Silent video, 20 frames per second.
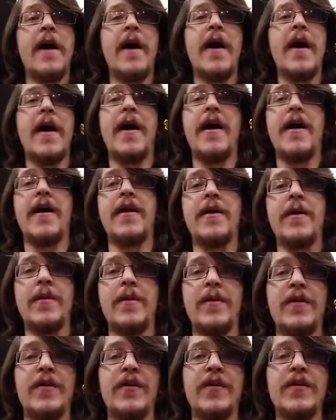and
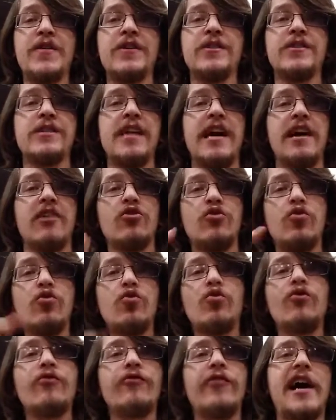really use that
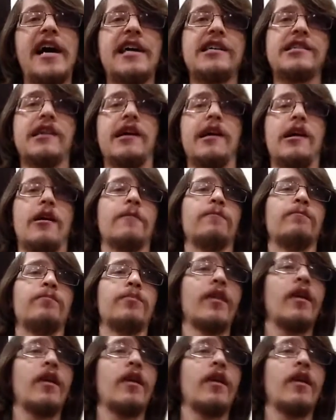cool, fast air.